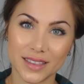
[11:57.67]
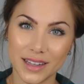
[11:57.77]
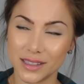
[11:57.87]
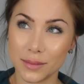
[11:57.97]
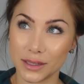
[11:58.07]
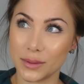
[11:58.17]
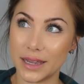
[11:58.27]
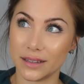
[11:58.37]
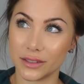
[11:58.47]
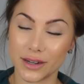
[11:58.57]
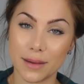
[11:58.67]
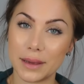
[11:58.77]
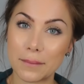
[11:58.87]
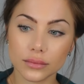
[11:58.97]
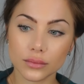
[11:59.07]
like that's the best way I can describe
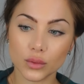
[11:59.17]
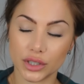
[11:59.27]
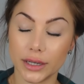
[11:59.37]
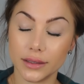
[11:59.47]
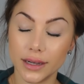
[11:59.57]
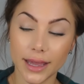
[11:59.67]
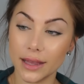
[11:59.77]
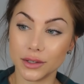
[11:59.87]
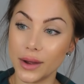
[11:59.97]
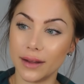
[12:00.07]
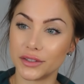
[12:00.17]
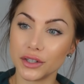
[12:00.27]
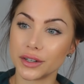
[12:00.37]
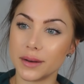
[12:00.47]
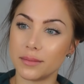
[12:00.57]
it. Which I, again, don't have
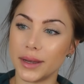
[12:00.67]
children,